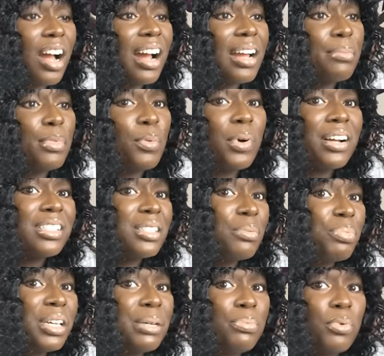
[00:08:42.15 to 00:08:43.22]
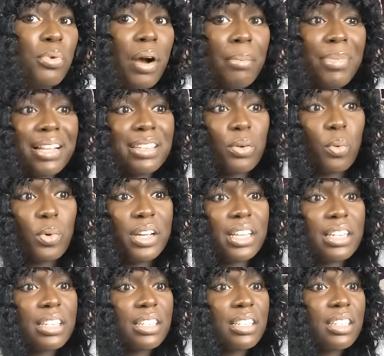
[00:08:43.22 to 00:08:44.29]
All right, but where's the people? I'm about to
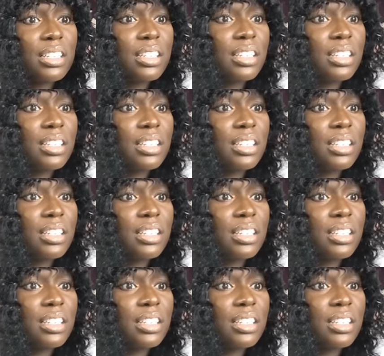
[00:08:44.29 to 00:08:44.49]
win.